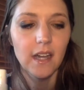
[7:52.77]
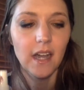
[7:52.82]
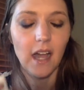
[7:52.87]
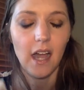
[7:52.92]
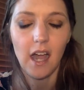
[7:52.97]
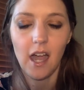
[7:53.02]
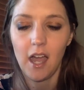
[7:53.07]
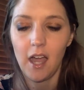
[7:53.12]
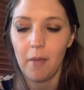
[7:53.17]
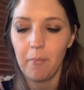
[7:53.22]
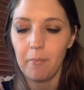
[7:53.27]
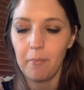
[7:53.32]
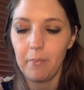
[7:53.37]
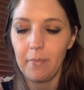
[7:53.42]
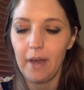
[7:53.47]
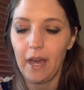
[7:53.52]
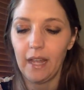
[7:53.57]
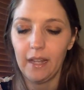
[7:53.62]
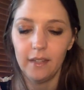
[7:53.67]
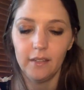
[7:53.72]

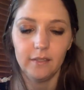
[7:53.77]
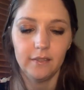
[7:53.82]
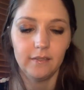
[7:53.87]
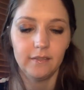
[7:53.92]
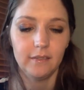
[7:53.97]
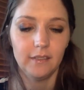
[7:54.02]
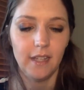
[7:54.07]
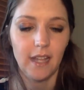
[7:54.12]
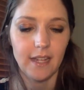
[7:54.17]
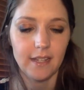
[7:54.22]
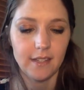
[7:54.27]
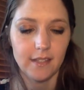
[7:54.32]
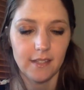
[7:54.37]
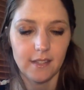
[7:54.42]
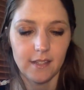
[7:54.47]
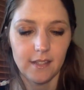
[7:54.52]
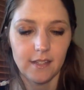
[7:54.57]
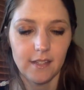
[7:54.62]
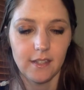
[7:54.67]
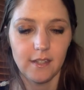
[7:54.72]
But
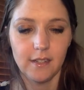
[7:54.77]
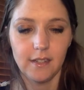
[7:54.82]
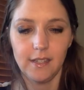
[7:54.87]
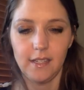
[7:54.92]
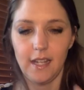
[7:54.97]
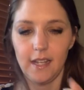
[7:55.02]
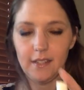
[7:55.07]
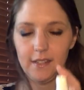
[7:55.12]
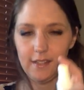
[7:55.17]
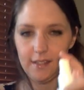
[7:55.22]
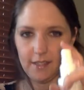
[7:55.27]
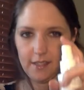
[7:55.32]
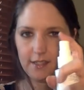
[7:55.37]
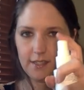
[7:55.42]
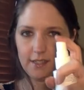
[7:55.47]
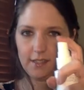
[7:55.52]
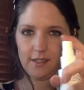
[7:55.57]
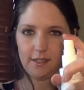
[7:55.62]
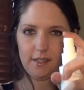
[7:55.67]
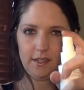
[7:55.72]
let's test
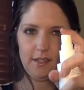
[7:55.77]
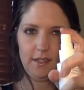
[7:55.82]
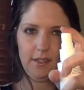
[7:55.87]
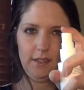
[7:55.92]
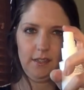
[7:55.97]
this.